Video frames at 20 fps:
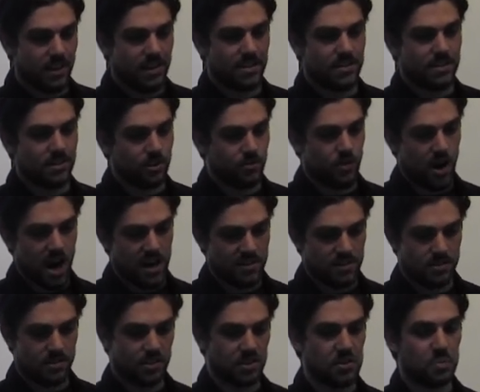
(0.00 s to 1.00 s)
it's
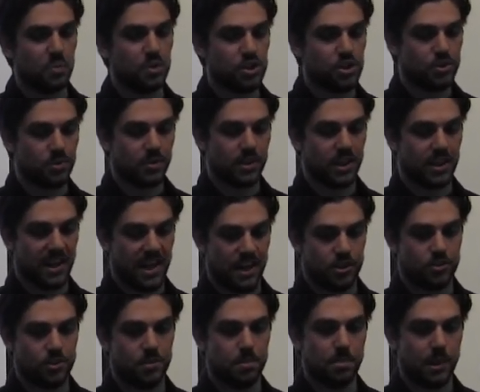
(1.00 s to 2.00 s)
grass, in which you can
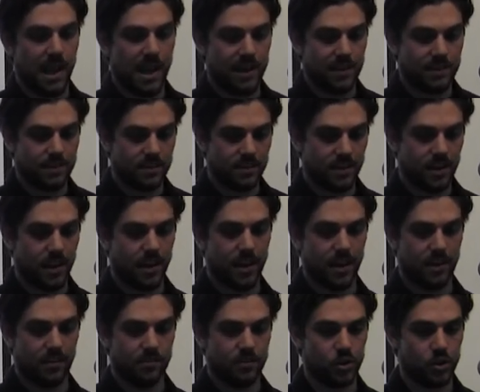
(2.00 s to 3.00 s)
actually plant and
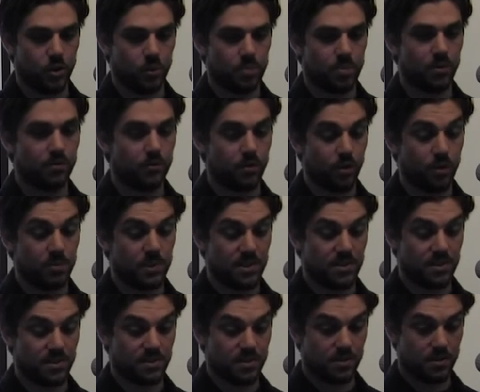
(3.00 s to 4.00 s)
have new
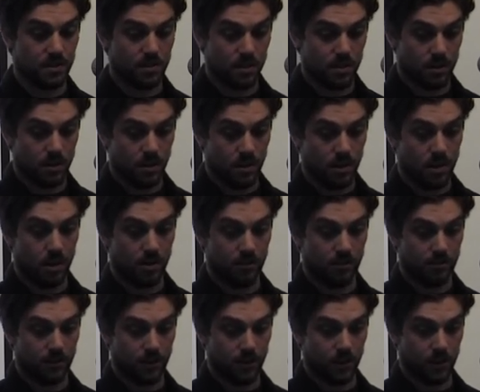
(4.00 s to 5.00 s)
performances of
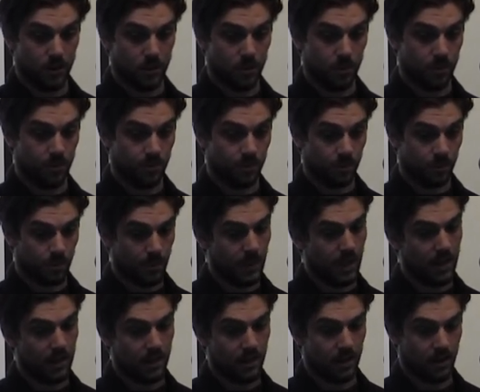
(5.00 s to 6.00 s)
um,
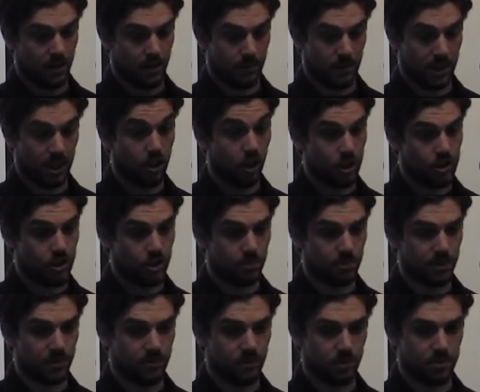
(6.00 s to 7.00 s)
uh, ecological
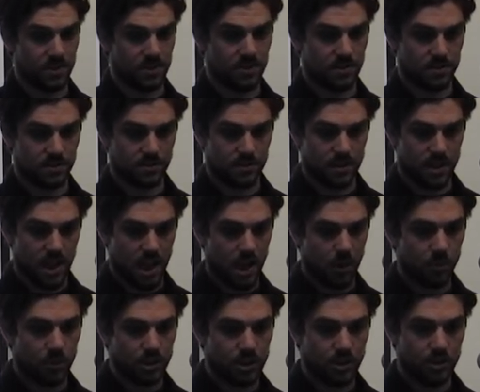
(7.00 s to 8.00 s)
performances.
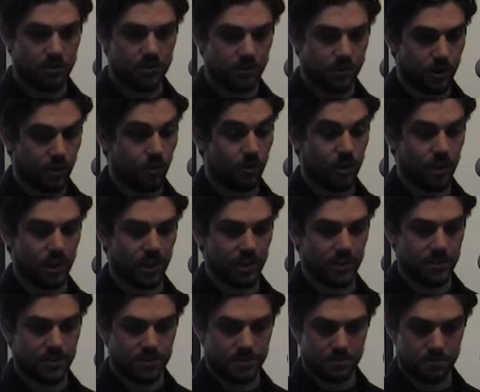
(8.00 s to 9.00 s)
And we did it for all the
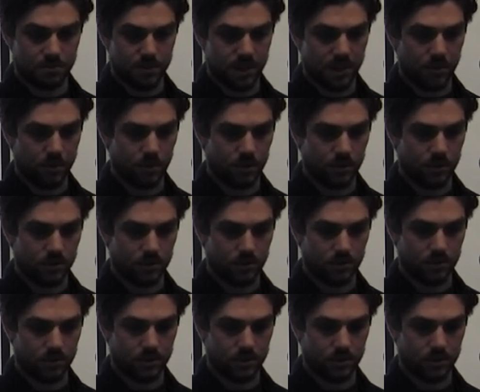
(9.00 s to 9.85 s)
layers that I want to